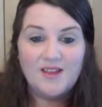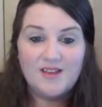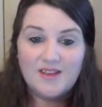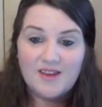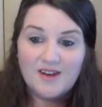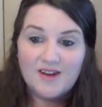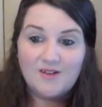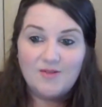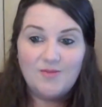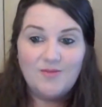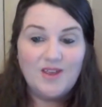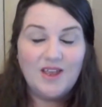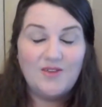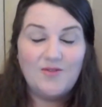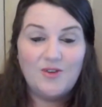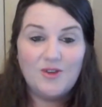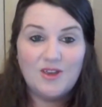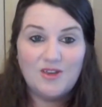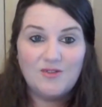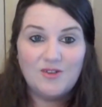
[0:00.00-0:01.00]
You know,
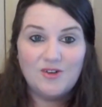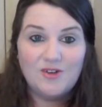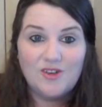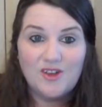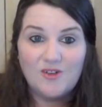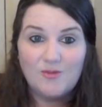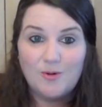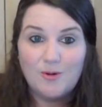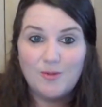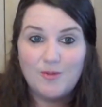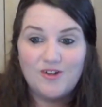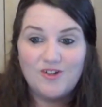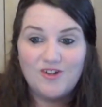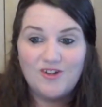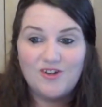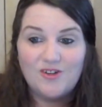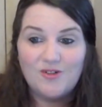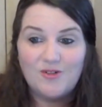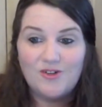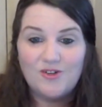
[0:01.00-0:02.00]
if you give yourself permission
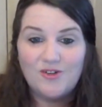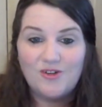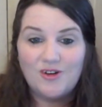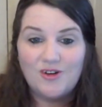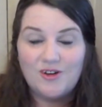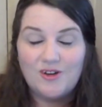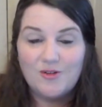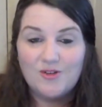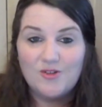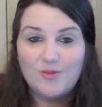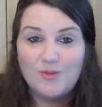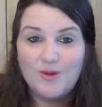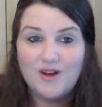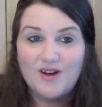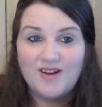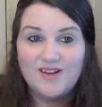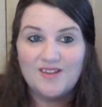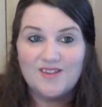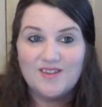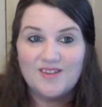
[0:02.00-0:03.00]
to
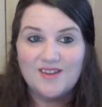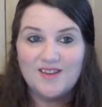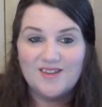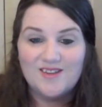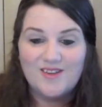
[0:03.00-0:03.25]
experience it.